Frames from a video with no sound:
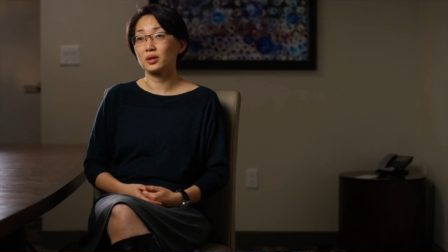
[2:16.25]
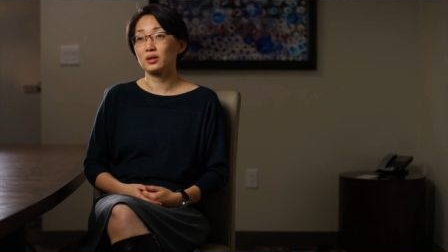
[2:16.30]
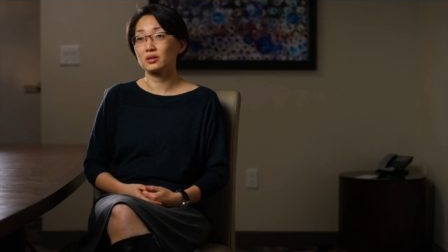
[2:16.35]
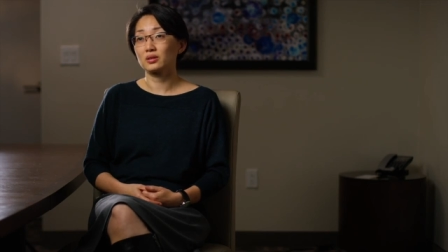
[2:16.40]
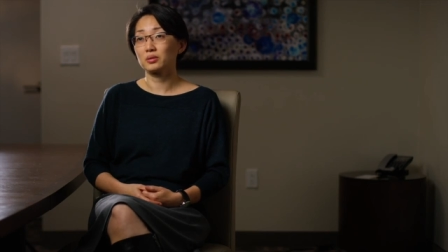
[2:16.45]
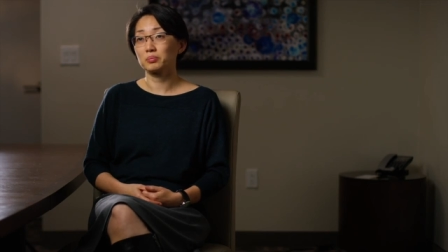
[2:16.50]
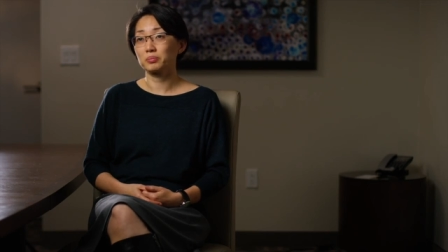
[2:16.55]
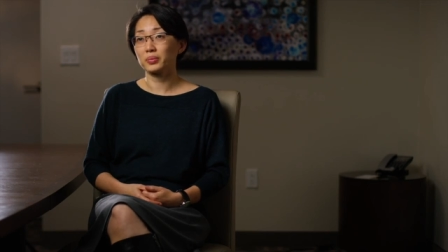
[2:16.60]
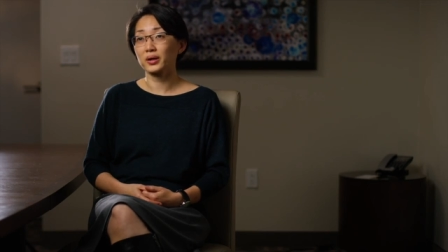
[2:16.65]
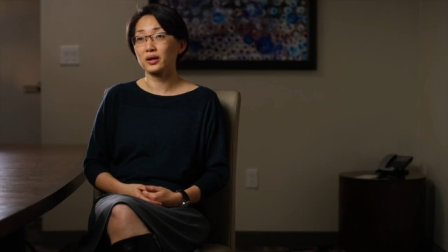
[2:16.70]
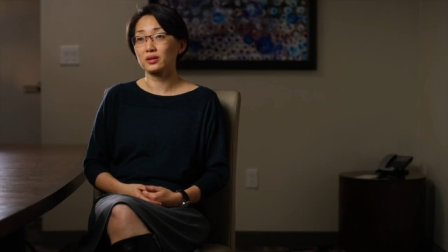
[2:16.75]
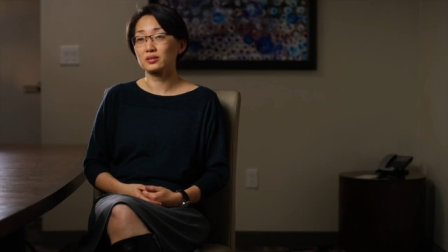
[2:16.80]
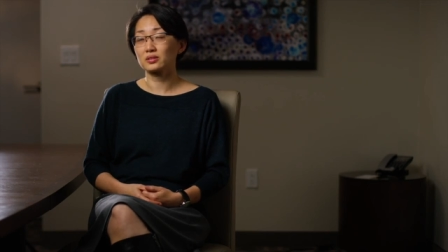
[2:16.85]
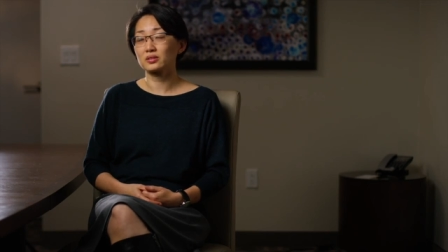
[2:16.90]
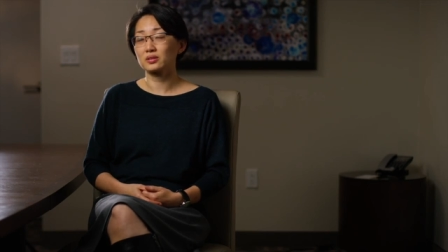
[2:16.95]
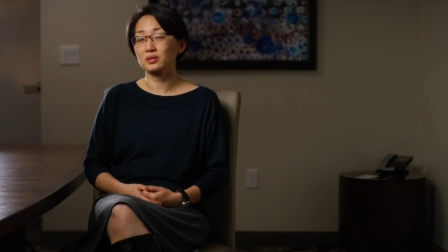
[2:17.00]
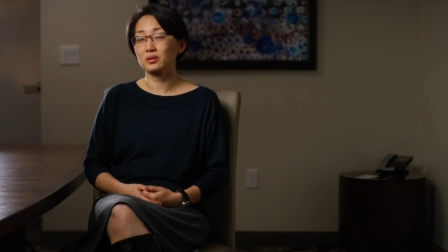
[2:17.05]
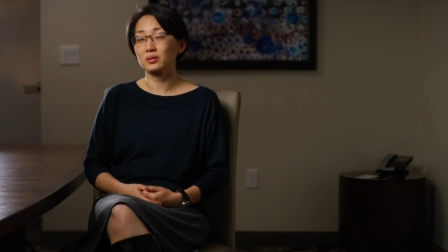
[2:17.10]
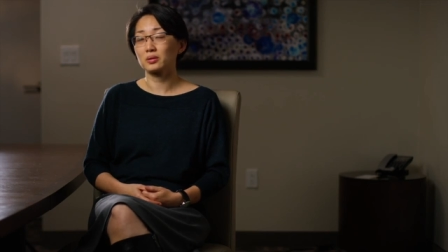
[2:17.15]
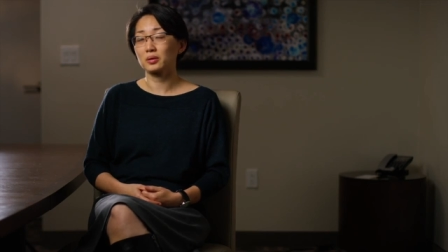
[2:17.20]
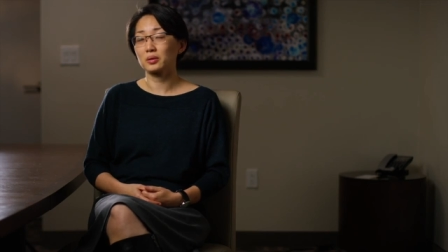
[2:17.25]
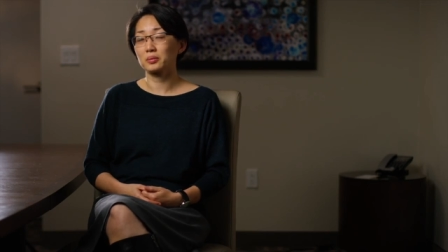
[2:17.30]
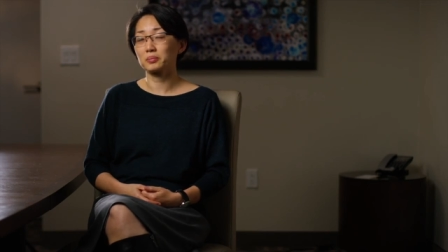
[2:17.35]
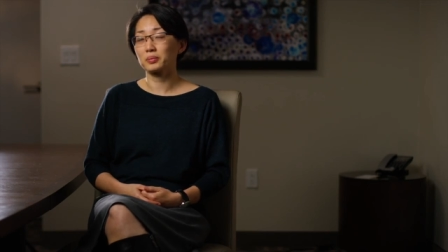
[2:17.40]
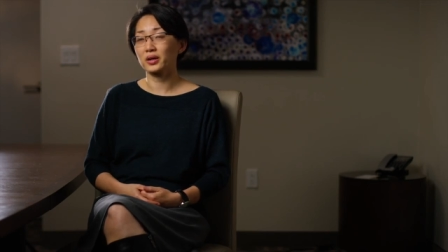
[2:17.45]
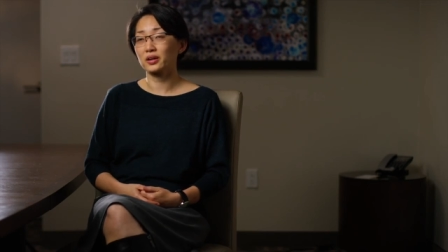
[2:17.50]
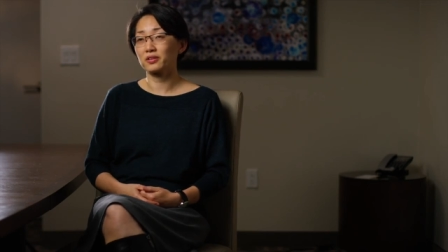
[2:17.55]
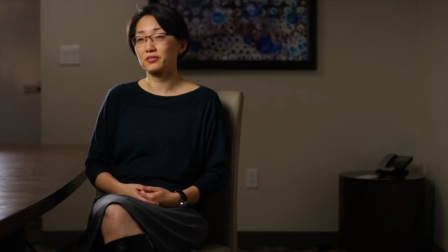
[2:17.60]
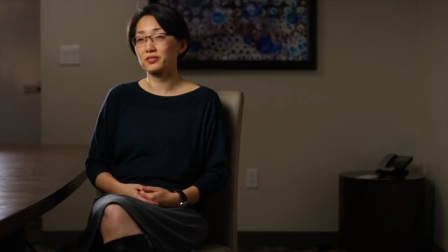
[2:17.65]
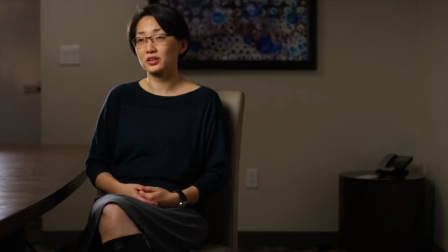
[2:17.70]
and impact uh,
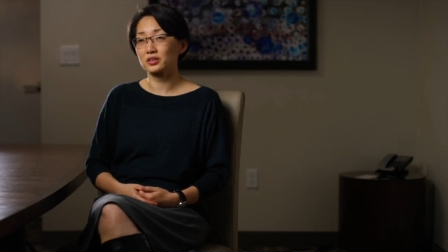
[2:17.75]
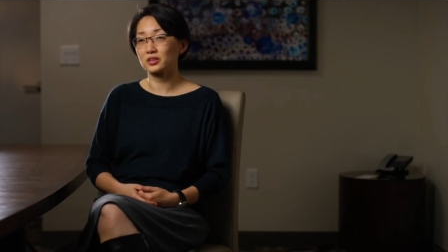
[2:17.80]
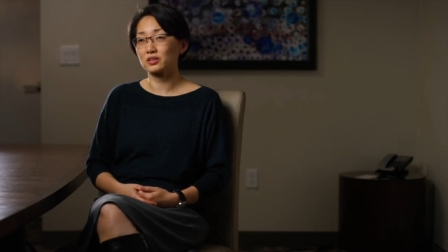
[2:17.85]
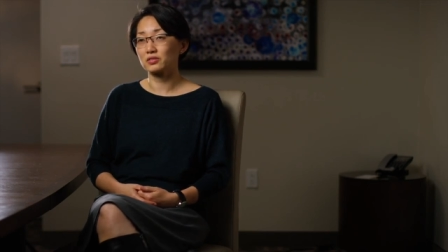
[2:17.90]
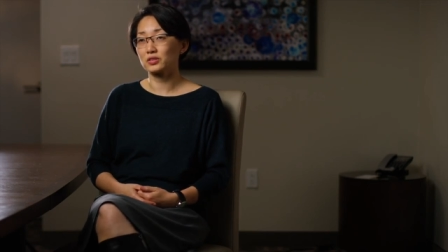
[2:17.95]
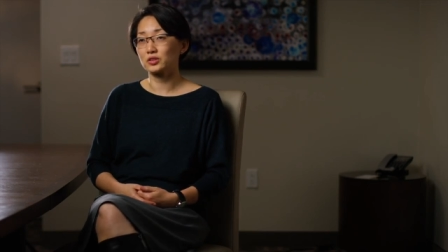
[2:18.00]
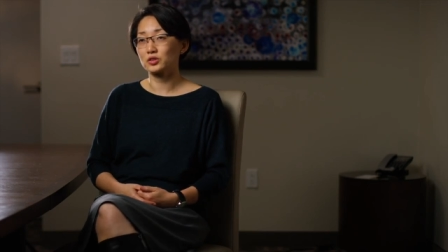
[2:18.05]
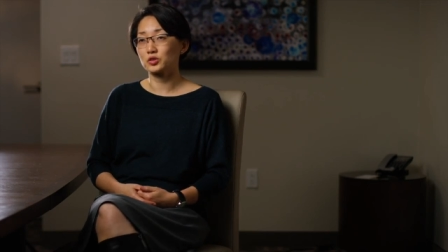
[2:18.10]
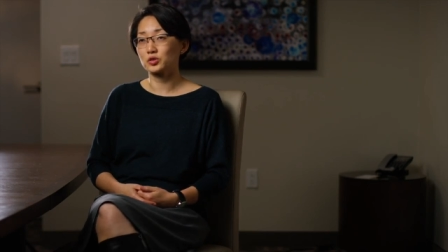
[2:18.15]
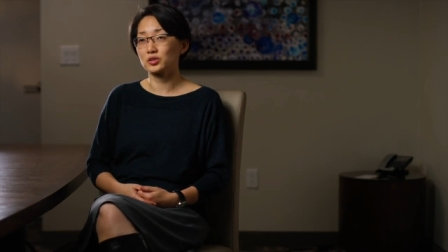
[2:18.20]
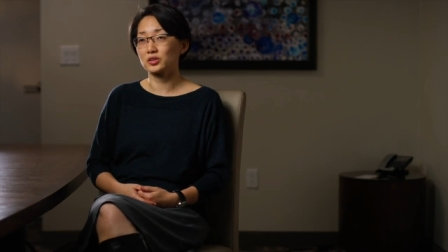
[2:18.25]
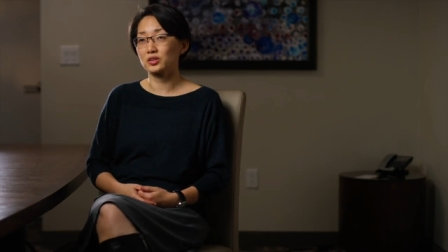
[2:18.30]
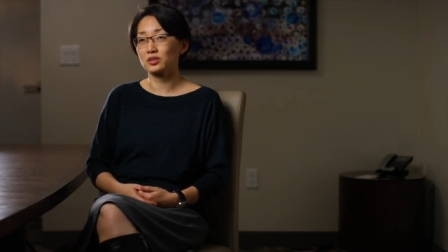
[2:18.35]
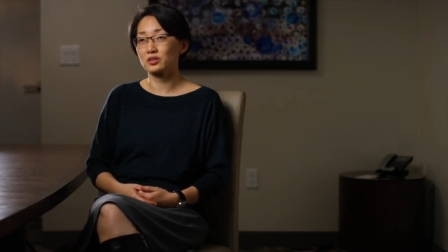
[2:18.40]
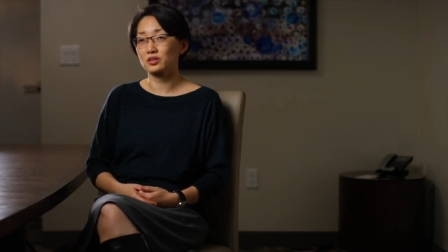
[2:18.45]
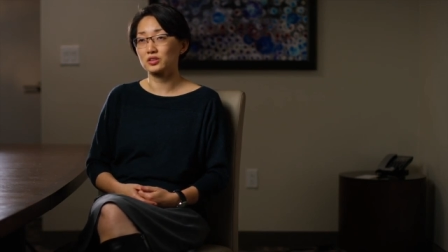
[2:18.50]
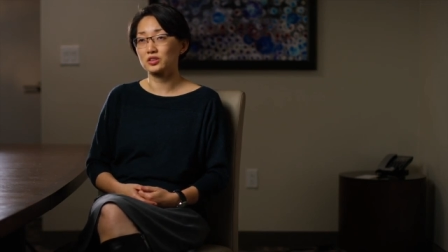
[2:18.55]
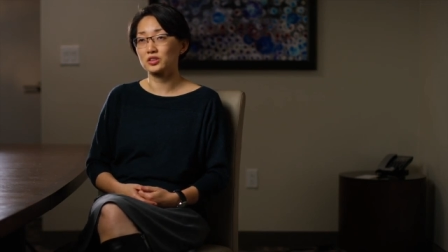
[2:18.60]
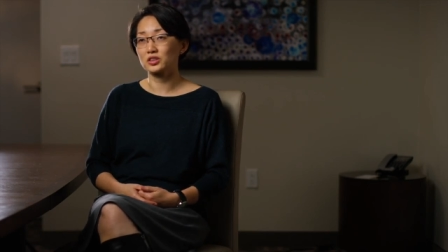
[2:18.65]
by effectively treating their